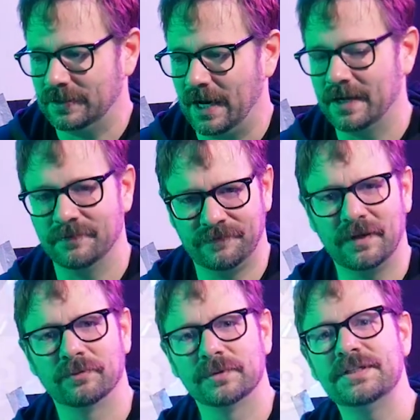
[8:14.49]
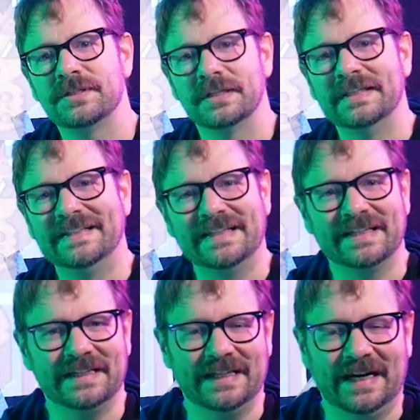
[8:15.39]
I have felt recently
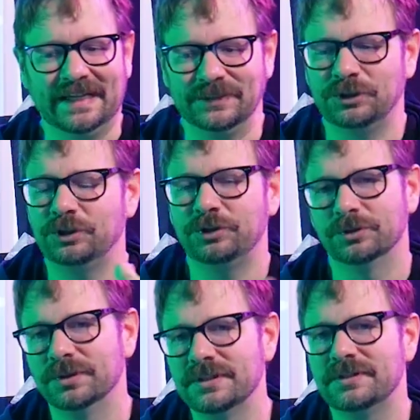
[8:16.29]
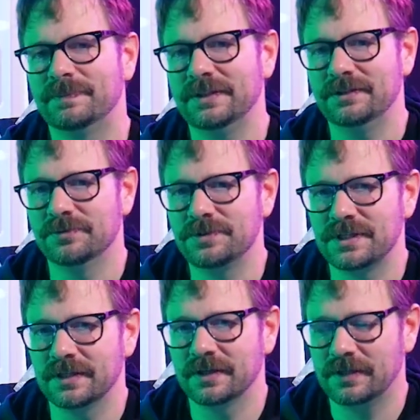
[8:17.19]
like I shouldn't be
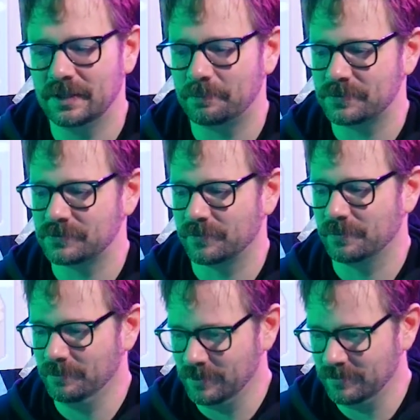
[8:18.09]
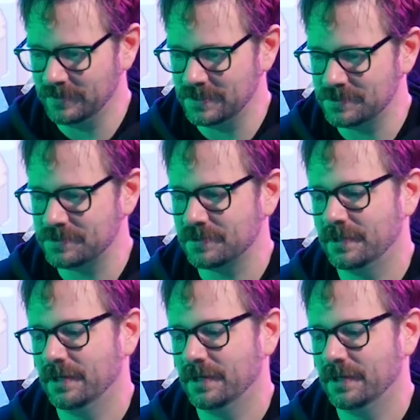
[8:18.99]
using clips from the movies,